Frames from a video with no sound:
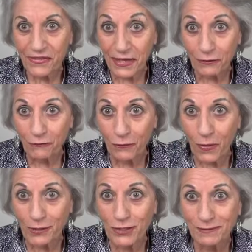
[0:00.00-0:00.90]
Thank you for
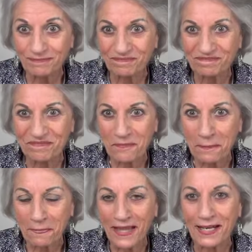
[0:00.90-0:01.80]
watching,
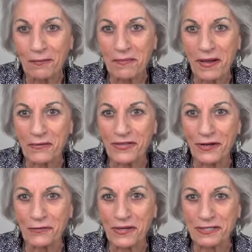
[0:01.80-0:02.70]
and I'll be back with another